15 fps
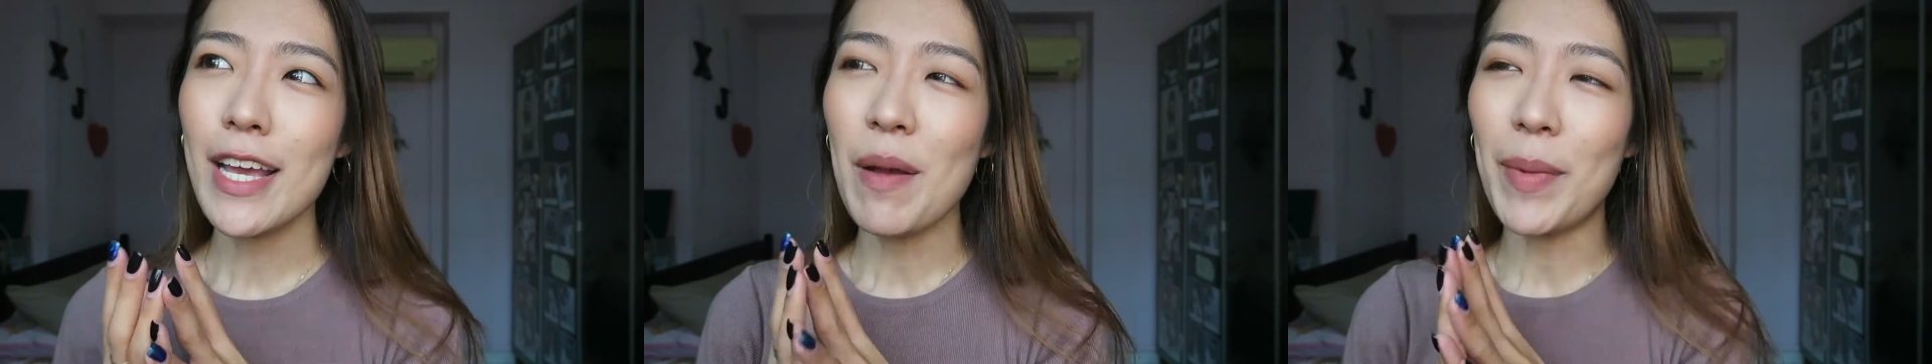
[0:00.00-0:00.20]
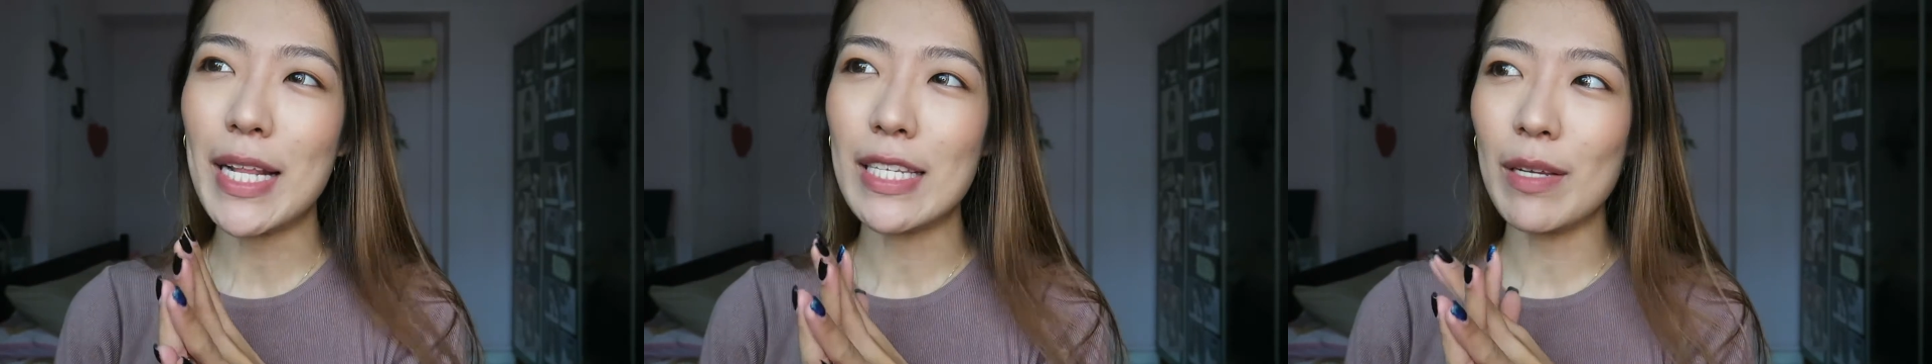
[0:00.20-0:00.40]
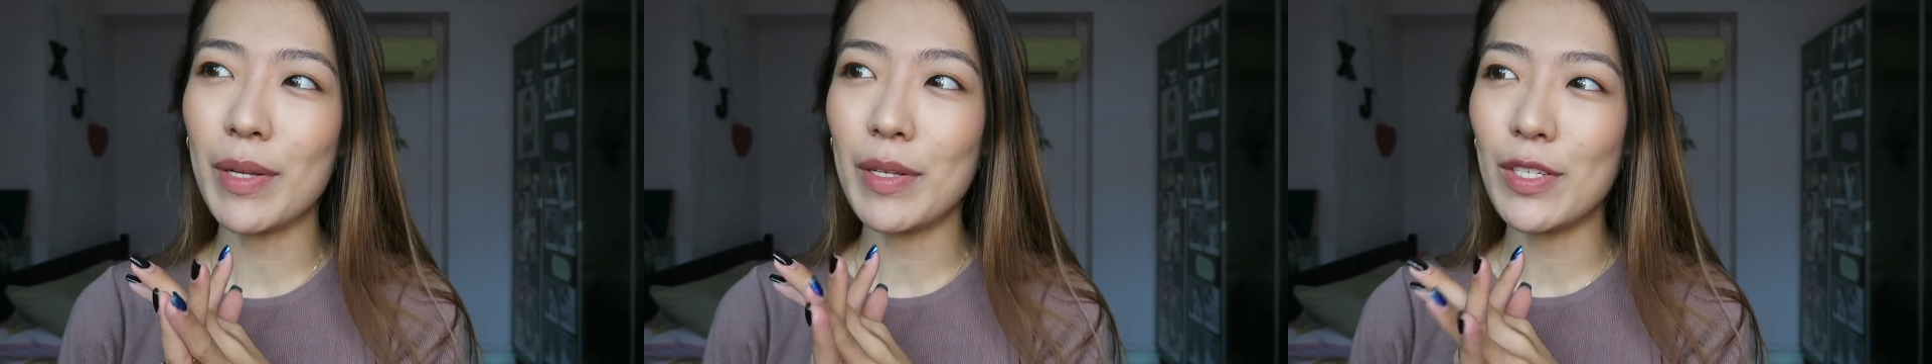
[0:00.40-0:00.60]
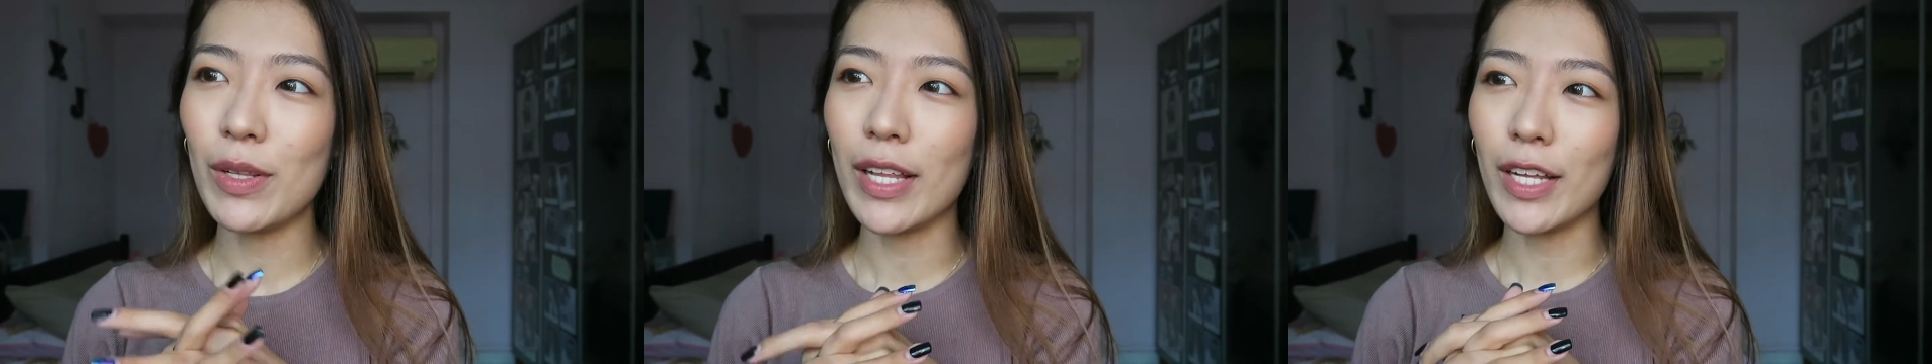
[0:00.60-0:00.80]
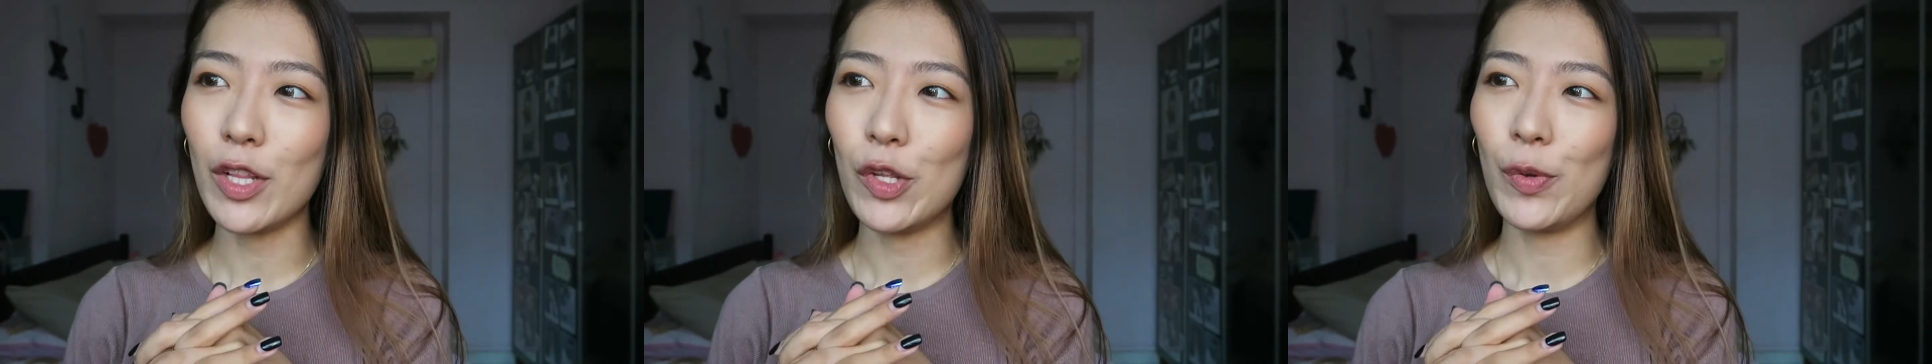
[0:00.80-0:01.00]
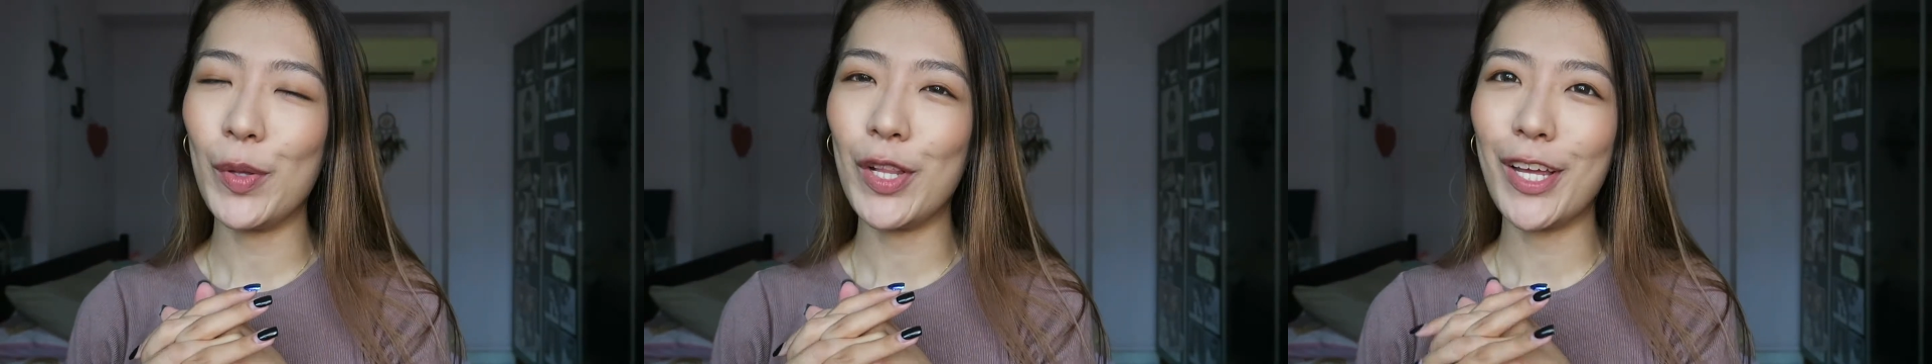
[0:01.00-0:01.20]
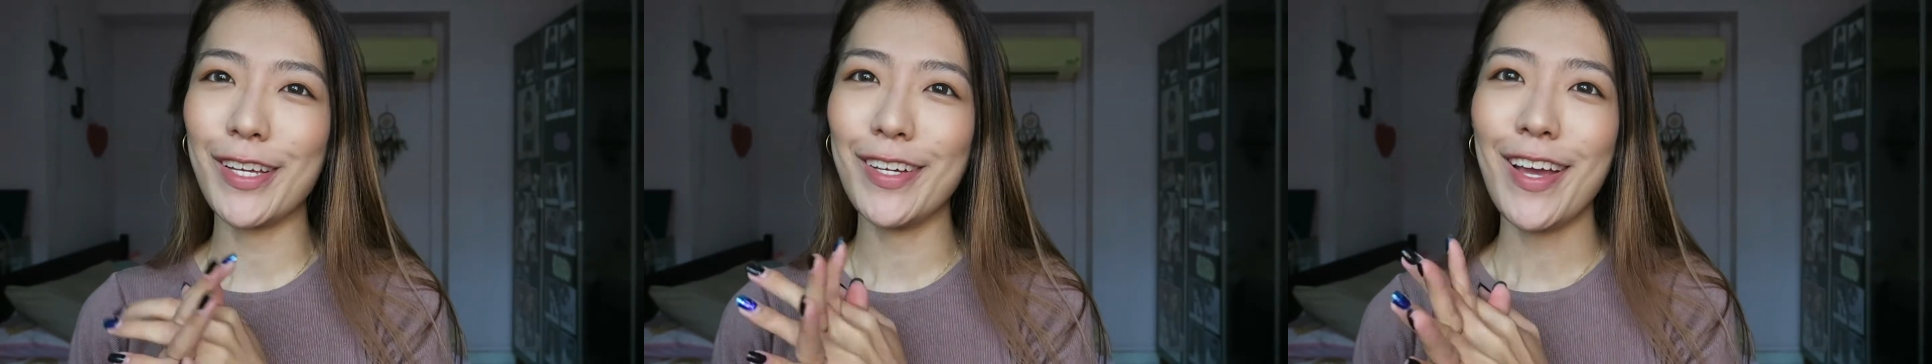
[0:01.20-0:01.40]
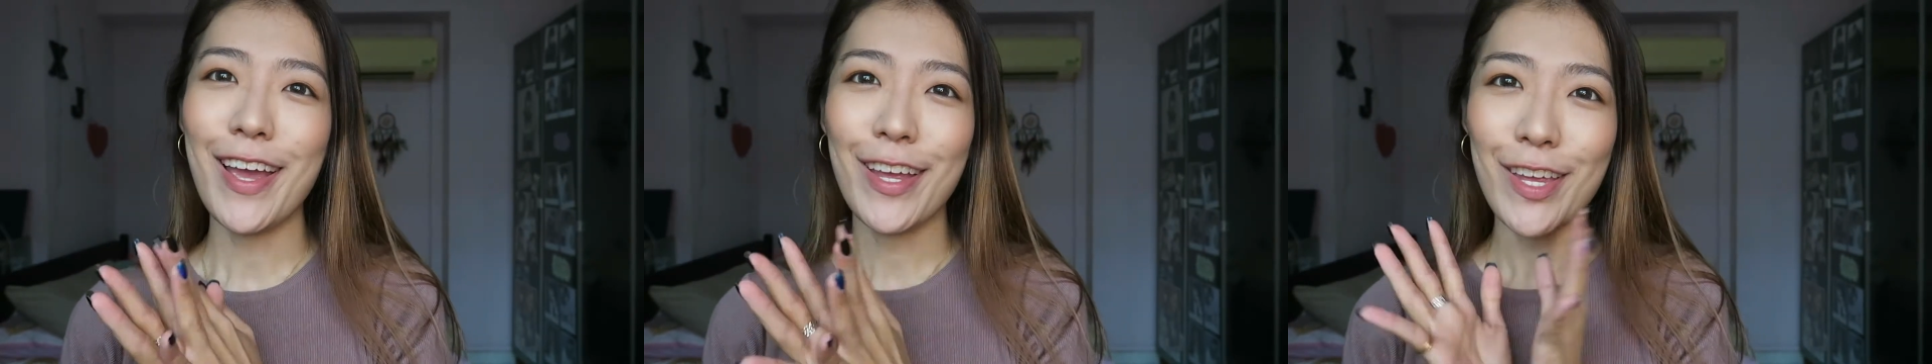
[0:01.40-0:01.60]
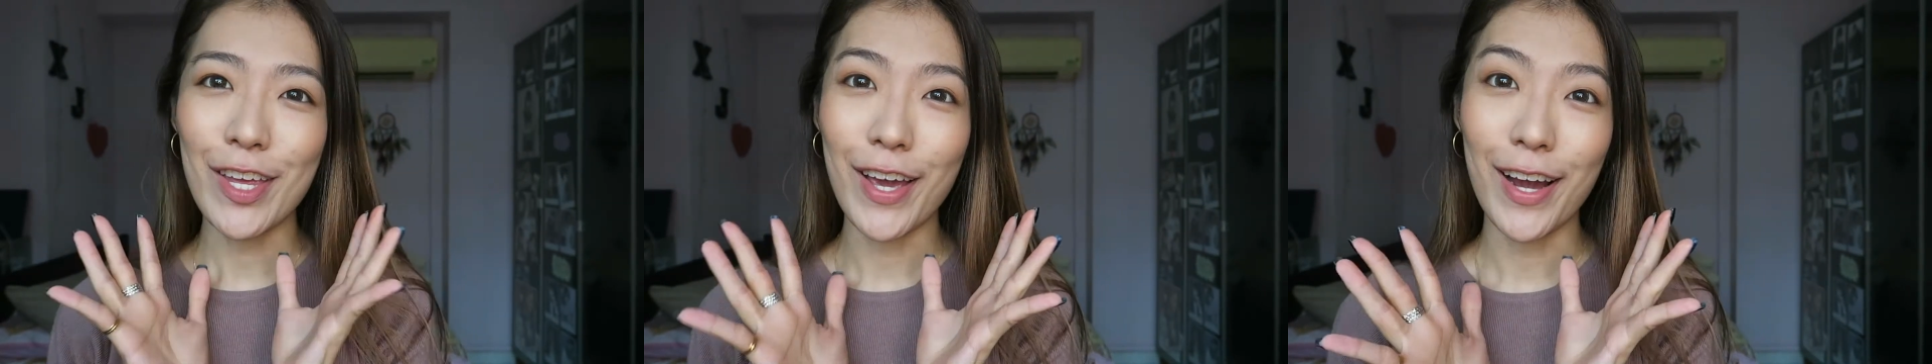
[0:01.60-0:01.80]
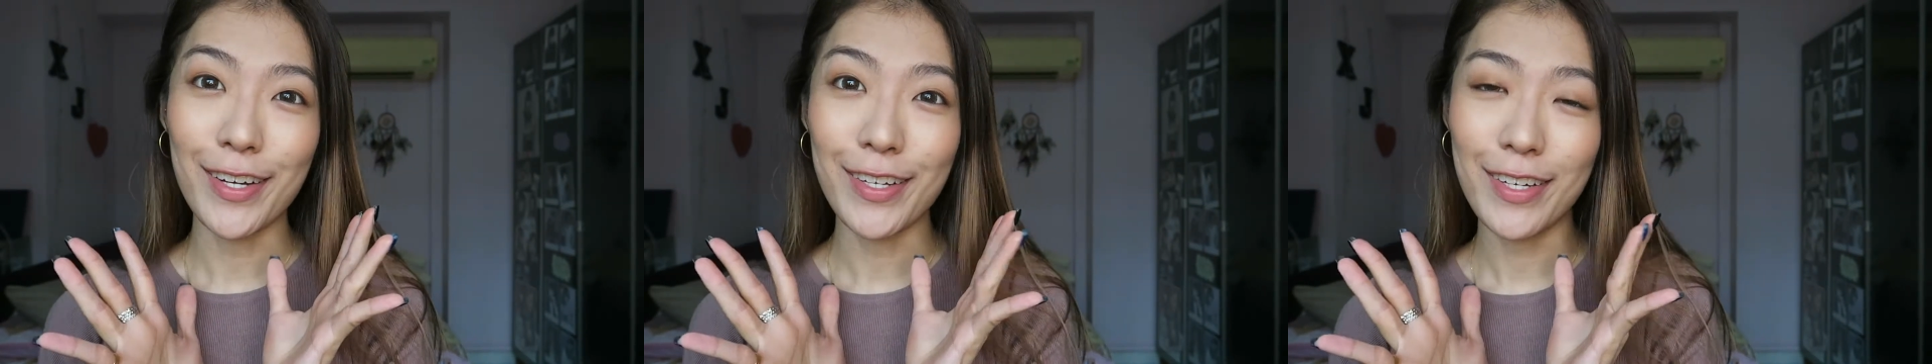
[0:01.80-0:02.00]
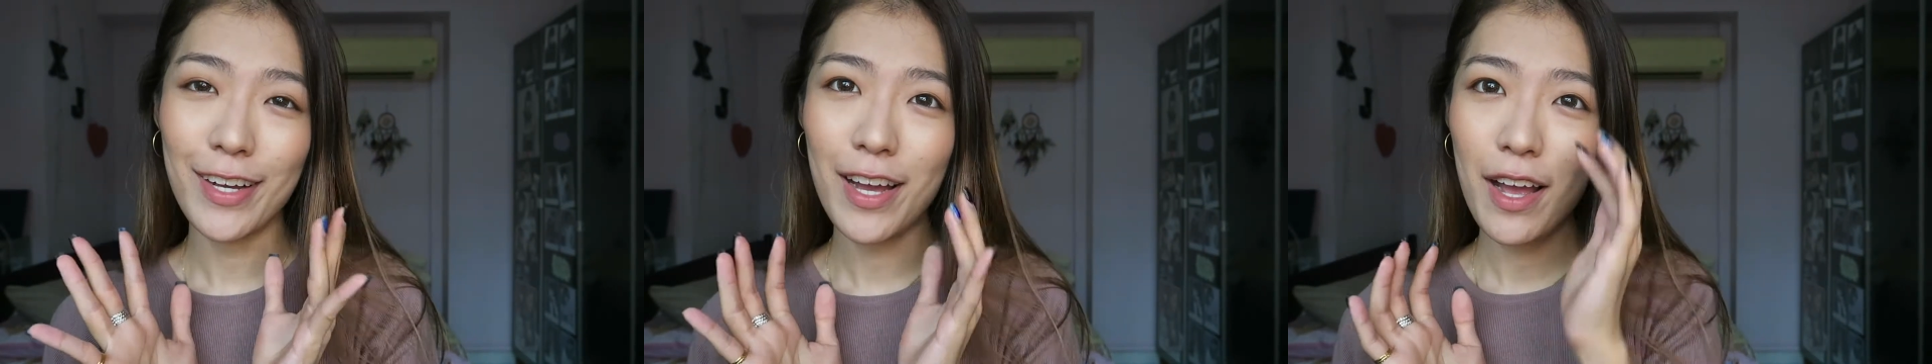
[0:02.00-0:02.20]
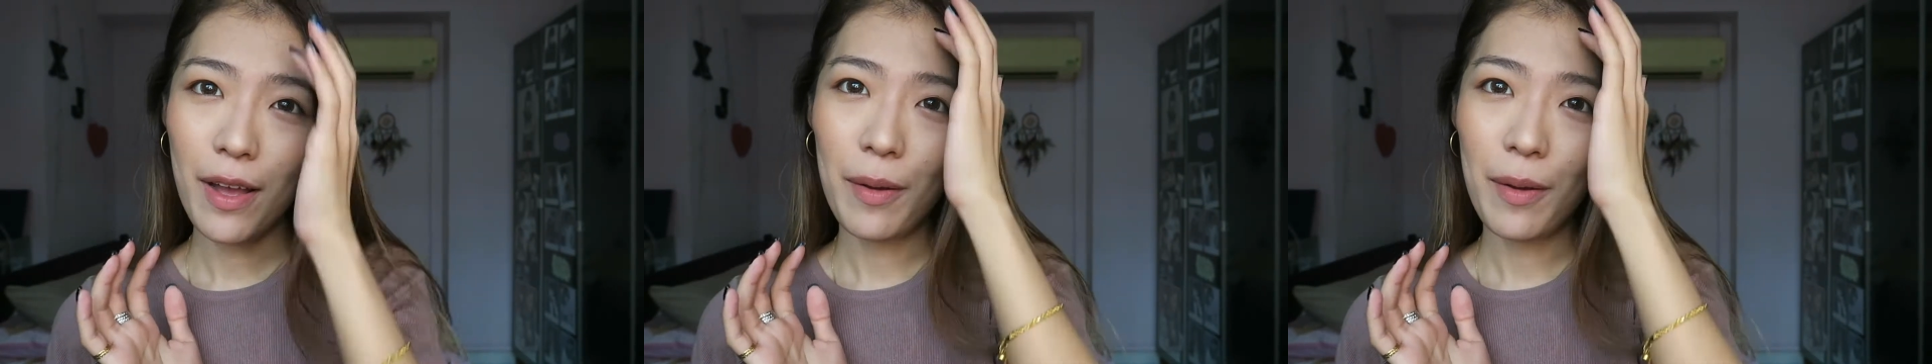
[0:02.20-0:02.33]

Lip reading: but at the same time feel like a little bit like young,